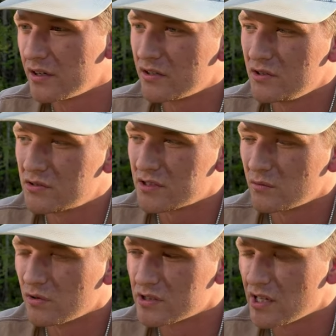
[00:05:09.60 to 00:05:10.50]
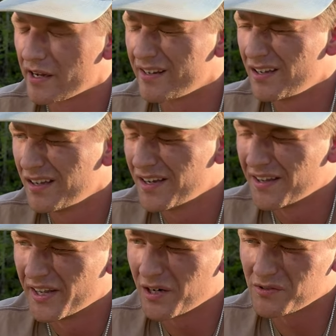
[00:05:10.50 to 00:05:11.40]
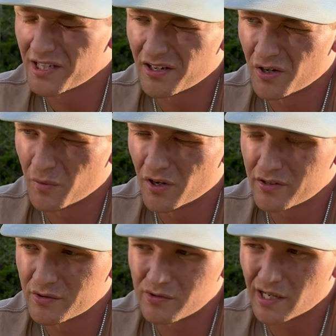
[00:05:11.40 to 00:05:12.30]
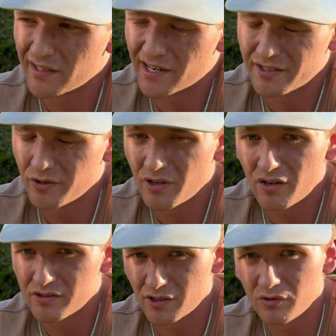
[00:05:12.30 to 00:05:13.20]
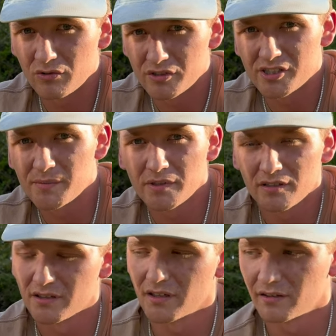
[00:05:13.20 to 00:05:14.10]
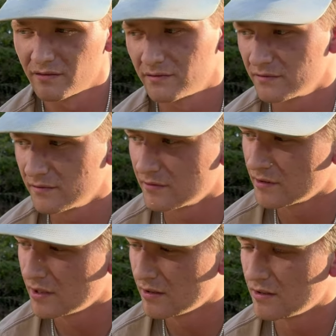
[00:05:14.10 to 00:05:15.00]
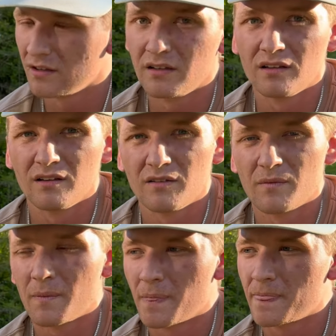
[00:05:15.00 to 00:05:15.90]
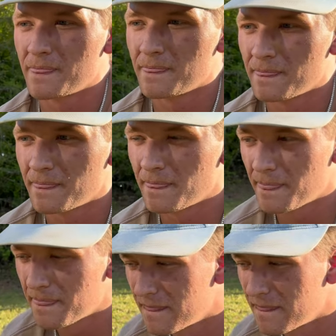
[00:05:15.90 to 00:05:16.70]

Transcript: in Houston was like, I think it was 800 bucks, and it was like $92 total to ship it, yeah. I didn't, I mean, I knew it was a lot. I didn't know it was that much,